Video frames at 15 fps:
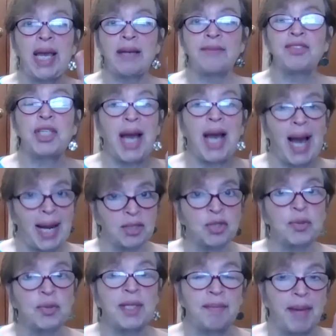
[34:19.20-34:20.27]
If she
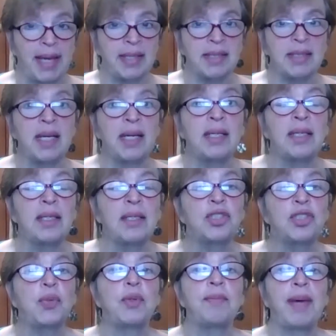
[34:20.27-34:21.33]
actually makes it,
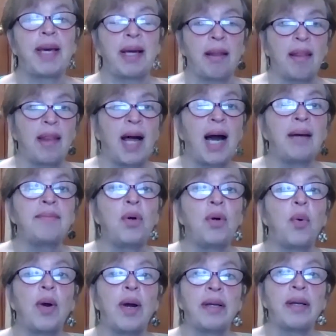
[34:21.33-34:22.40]
she will make a lot
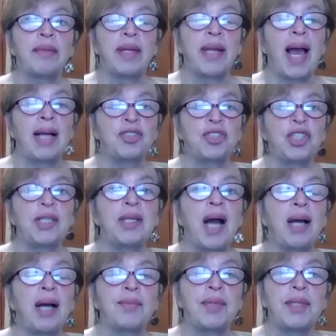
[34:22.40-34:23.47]
more than had she
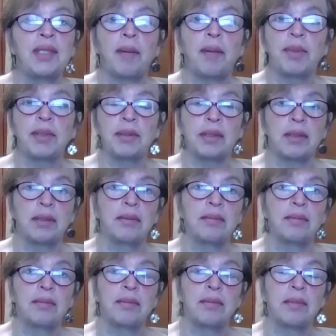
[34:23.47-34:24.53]
not redoubled.
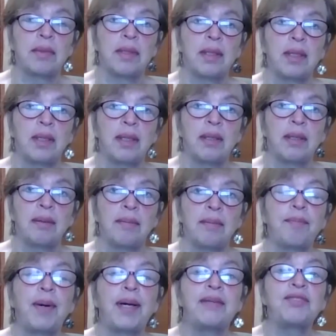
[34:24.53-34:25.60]

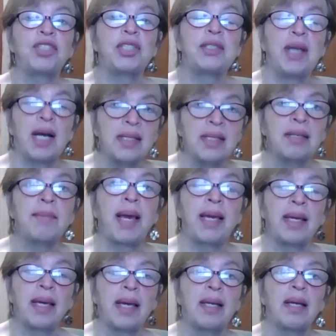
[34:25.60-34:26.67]
But if she doesn't
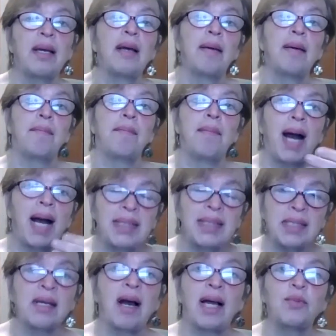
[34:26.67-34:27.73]
make it, my
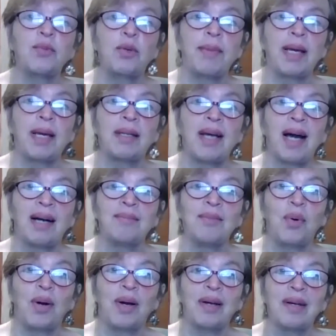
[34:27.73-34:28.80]
side will make a lot
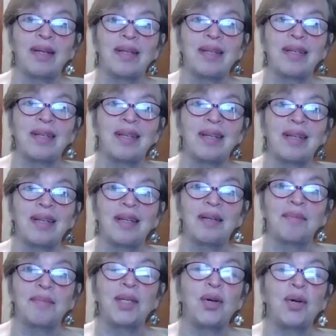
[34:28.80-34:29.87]
more
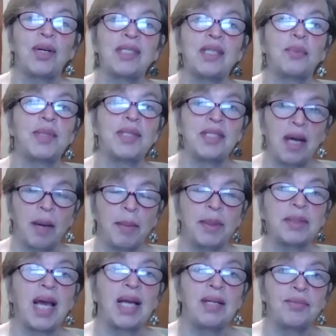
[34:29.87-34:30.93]
because it was
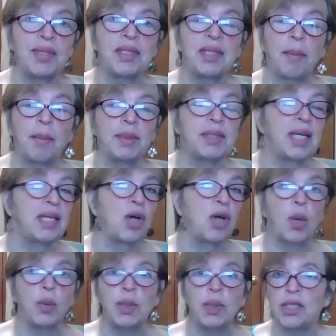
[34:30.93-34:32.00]
doubled and redoubled. It's
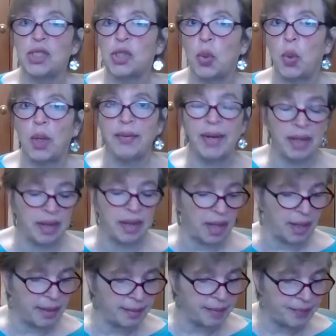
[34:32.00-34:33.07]
only a scoring
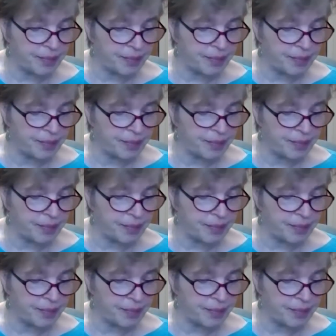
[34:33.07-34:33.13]
thing